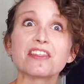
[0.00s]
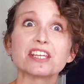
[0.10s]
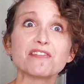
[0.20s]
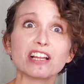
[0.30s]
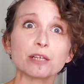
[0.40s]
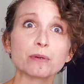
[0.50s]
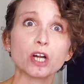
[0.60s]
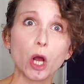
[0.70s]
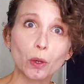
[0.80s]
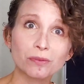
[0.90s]
The
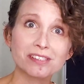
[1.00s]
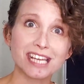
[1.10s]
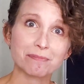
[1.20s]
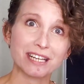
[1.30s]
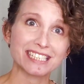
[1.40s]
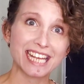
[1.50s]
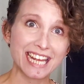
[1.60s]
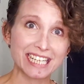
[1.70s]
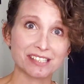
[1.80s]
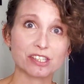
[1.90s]
developer owns and
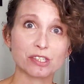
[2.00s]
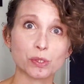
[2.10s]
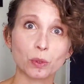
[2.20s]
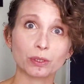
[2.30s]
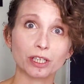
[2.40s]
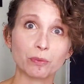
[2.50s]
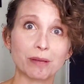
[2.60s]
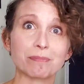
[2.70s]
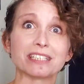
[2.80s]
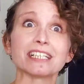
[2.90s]
maintains the solar
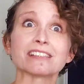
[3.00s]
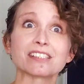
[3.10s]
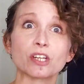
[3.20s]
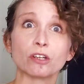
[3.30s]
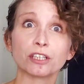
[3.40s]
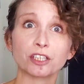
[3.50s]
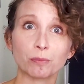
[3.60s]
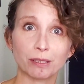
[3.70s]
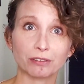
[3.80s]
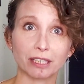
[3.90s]
equipment installed on your
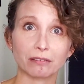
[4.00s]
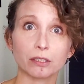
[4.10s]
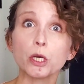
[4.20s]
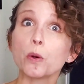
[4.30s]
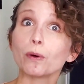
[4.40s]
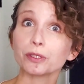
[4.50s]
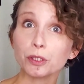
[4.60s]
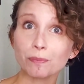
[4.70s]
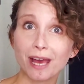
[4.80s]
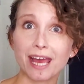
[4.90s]
building, while
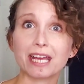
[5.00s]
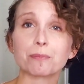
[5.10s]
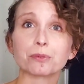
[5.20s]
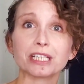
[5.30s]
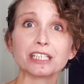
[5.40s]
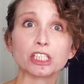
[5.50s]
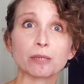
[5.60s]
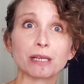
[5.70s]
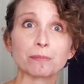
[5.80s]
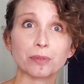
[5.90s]
you pay a
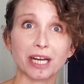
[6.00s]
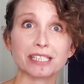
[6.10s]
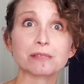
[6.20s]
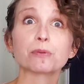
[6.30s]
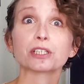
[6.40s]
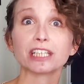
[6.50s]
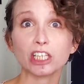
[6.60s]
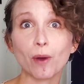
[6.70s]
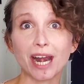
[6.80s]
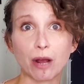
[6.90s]
predetermined price per
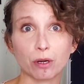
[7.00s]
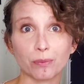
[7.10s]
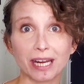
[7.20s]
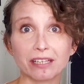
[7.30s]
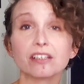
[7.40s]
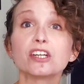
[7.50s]
kilowatt hour rate